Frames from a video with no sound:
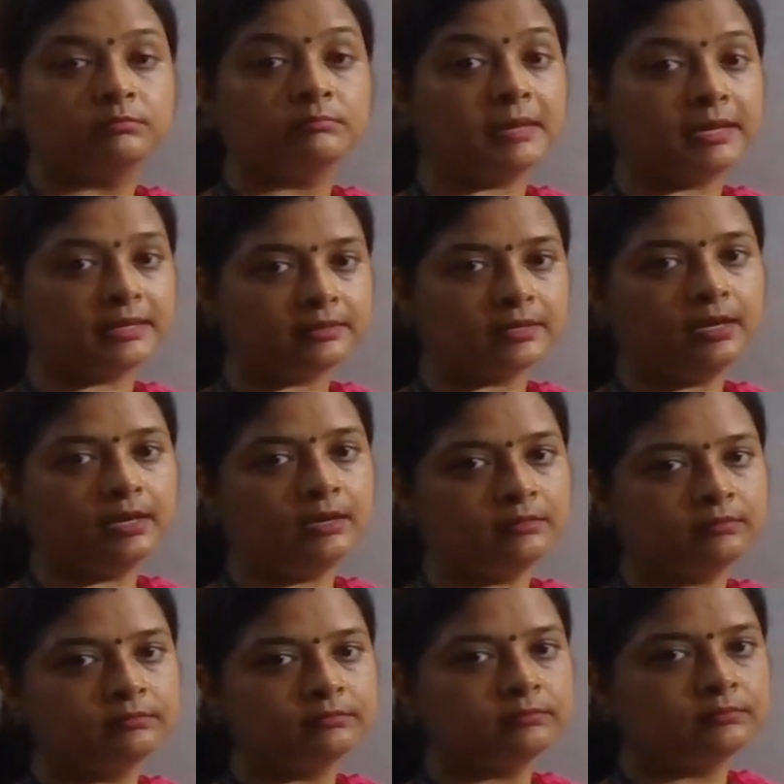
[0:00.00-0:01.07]
method
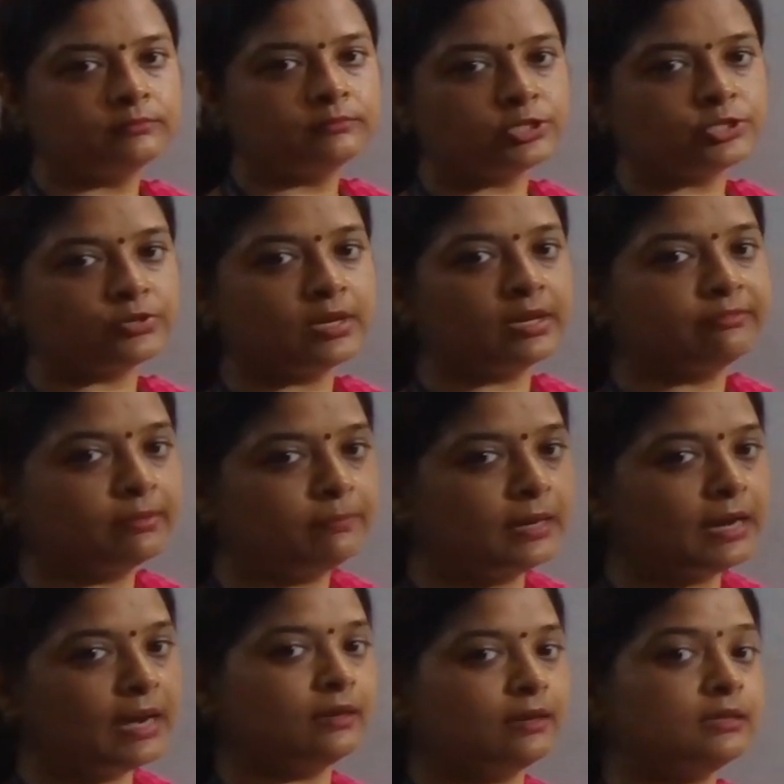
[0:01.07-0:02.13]
which you have
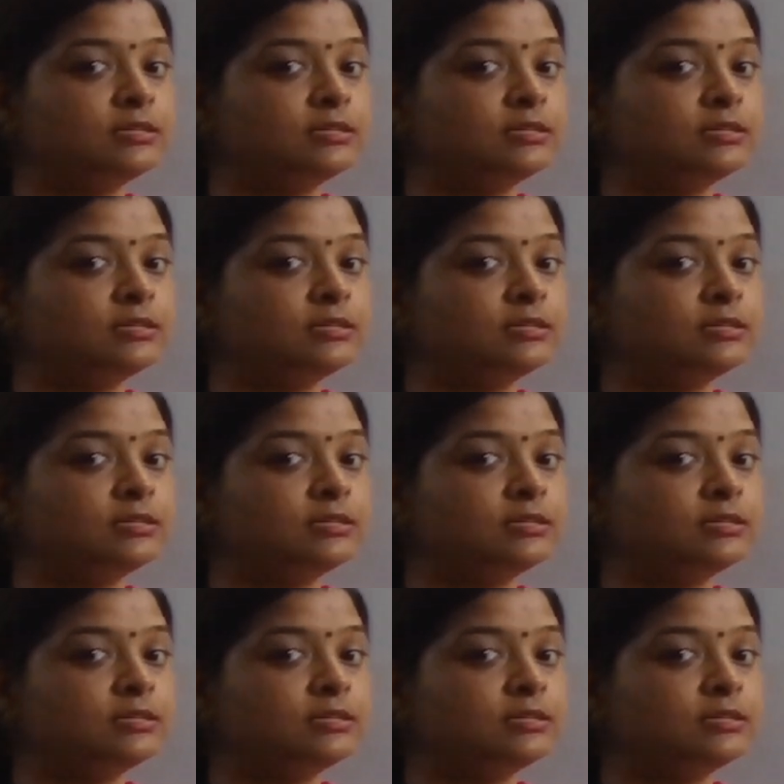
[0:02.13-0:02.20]
applied in